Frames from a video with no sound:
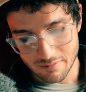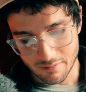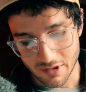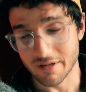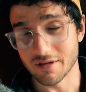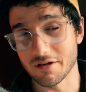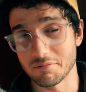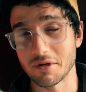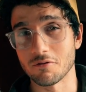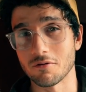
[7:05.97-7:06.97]
but it
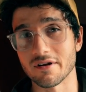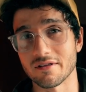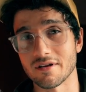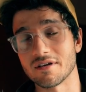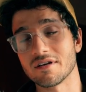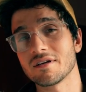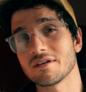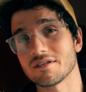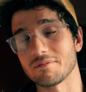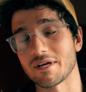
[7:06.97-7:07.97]
could be worth it
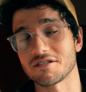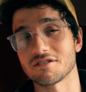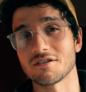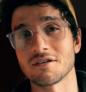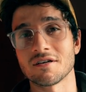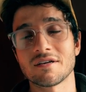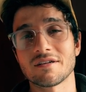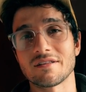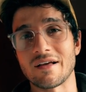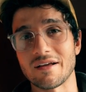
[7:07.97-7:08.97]
to make sure
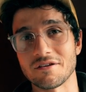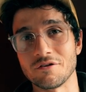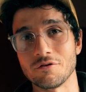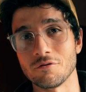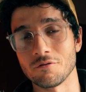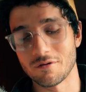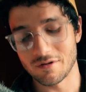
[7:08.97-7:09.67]
that you